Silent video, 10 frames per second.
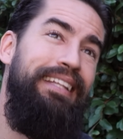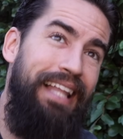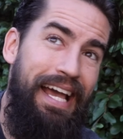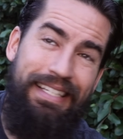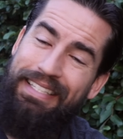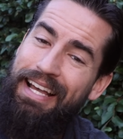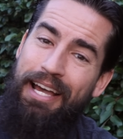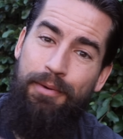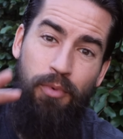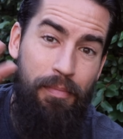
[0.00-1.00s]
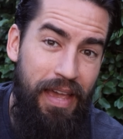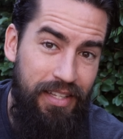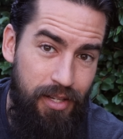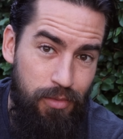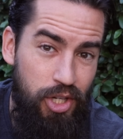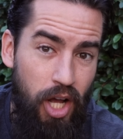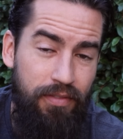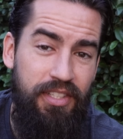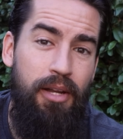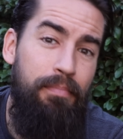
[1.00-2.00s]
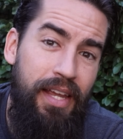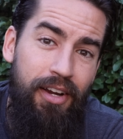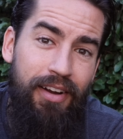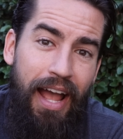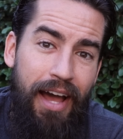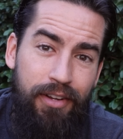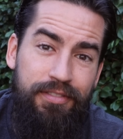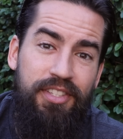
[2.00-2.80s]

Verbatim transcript: Last time we made some shelves in a mirror out of